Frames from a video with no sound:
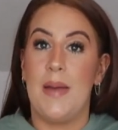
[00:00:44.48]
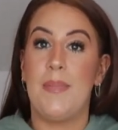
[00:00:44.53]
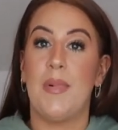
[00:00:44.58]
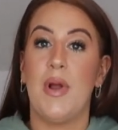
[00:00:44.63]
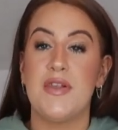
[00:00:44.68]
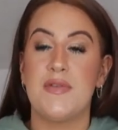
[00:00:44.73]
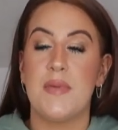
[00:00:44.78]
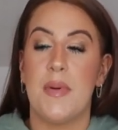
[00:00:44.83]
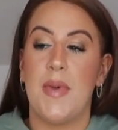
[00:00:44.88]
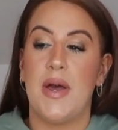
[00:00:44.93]

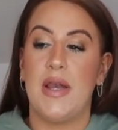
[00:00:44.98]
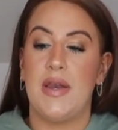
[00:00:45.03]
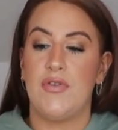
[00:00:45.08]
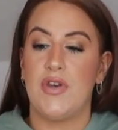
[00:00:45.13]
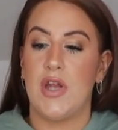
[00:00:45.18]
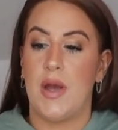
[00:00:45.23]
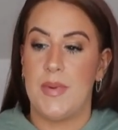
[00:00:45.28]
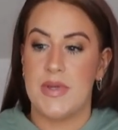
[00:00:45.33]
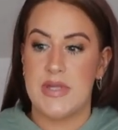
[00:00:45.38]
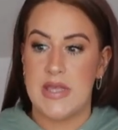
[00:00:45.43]
blows my mind
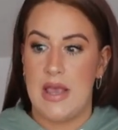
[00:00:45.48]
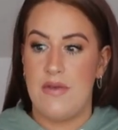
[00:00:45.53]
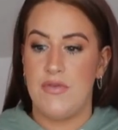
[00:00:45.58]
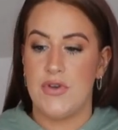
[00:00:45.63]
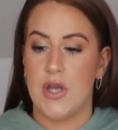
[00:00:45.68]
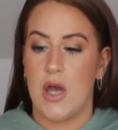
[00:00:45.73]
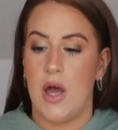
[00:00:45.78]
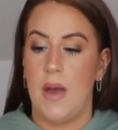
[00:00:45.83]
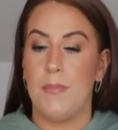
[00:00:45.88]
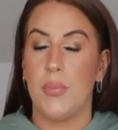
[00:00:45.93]
every time I say it
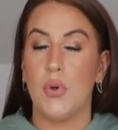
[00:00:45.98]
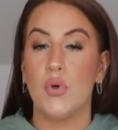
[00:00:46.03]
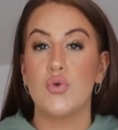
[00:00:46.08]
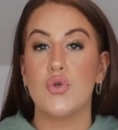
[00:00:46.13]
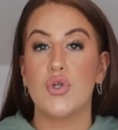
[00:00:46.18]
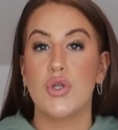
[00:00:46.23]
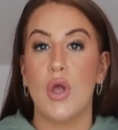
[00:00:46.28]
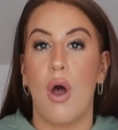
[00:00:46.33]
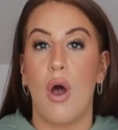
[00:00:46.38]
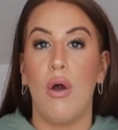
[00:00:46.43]
every time, but
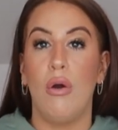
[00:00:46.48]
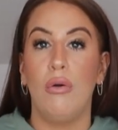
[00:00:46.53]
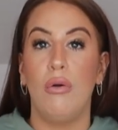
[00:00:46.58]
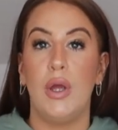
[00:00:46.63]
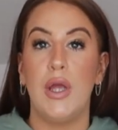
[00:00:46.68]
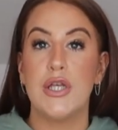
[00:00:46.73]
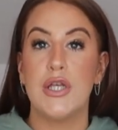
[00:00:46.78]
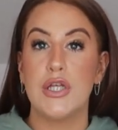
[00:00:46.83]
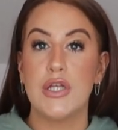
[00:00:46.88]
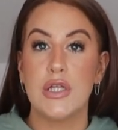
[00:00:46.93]
also
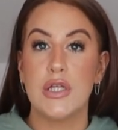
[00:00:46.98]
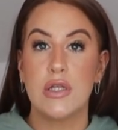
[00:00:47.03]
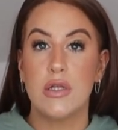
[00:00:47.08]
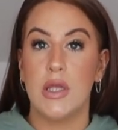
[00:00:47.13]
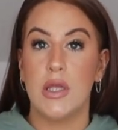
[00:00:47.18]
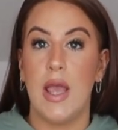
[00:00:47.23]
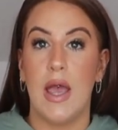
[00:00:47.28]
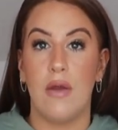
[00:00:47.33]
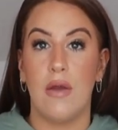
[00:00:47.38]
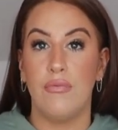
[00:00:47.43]
it just,
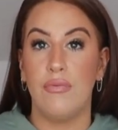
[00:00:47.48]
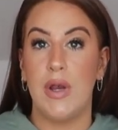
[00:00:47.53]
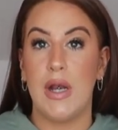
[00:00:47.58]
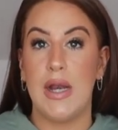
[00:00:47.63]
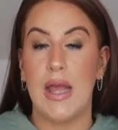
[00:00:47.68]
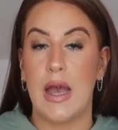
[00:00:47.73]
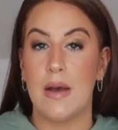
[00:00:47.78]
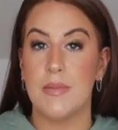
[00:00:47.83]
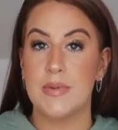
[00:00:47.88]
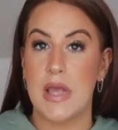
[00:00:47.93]
yeah, it
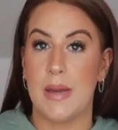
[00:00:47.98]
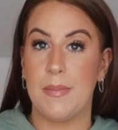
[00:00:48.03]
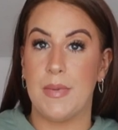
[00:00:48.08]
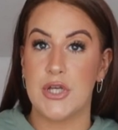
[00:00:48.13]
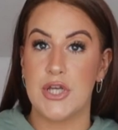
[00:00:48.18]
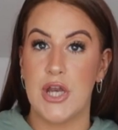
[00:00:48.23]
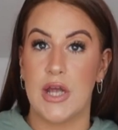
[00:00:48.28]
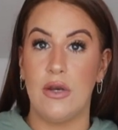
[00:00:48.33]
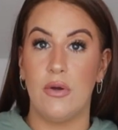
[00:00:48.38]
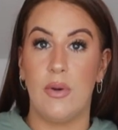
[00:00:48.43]
really helps out
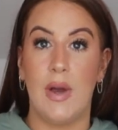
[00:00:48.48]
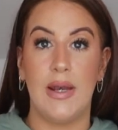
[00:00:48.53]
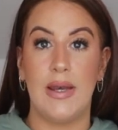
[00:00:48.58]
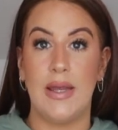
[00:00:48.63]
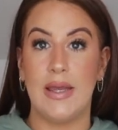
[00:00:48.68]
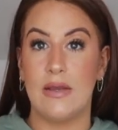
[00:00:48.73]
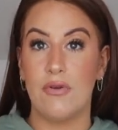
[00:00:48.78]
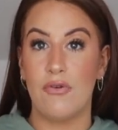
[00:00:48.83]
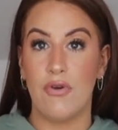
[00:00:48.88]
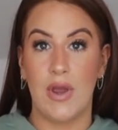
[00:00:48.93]
my channel and
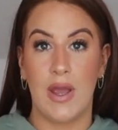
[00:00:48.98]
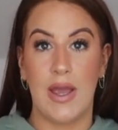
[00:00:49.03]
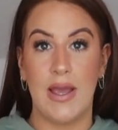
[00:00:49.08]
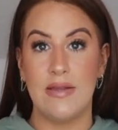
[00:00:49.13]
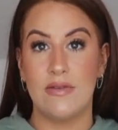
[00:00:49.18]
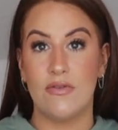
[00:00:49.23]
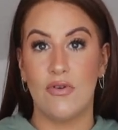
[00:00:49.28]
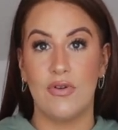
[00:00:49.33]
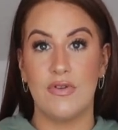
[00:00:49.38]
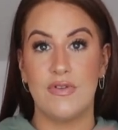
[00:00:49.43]
it
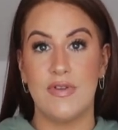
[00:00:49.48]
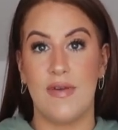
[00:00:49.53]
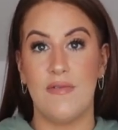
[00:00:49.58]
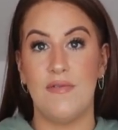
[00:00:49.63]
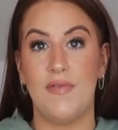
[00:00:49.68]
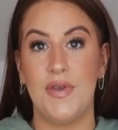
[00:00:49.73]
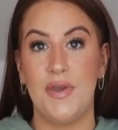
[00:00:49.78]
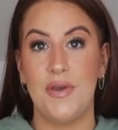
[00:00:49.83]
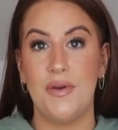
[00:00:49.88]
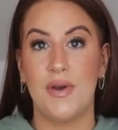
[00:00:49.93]
creates
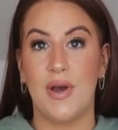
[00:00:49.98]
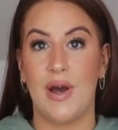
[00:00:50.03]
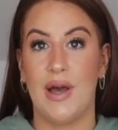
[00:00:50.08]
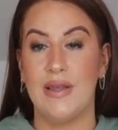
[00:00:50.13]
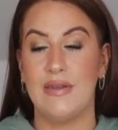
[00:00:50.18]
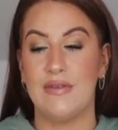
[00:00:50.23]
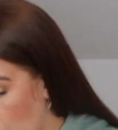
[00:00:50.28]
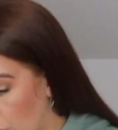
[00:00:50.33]
content for you guys.